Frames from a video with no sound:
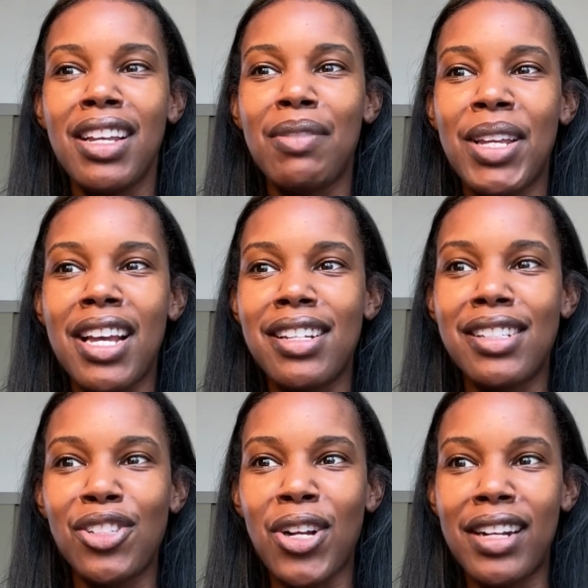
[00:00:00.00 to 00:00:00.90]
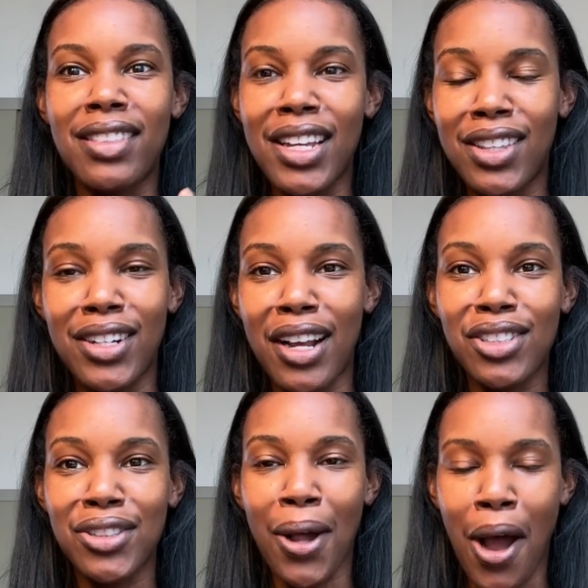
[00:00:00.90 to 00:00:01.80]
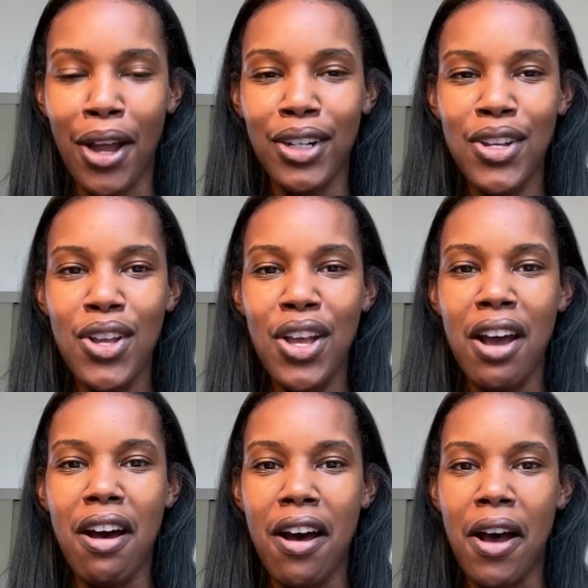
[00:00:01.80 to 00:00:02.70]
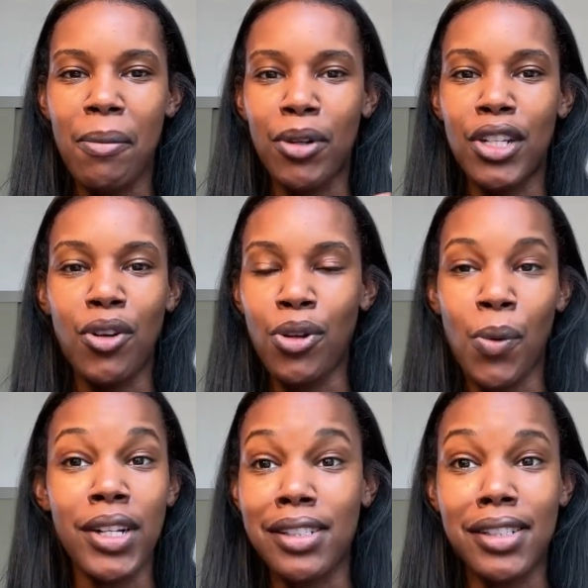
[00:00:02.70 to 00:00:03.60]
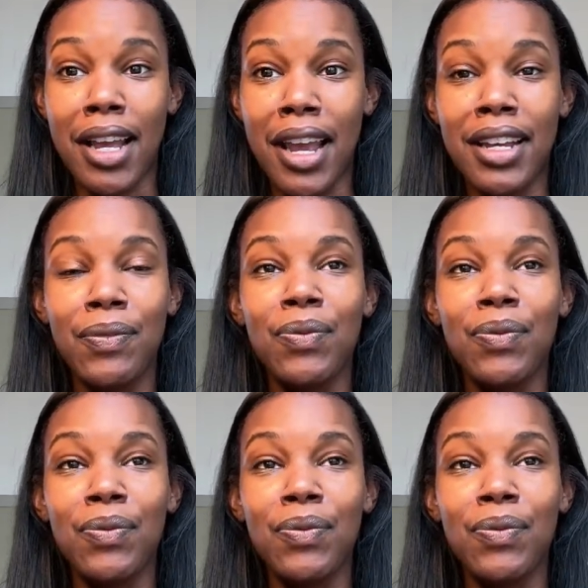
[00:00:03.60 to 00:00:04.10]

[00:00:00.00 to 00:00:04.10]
because they're trying to think of their next thought, or they don't know what to say.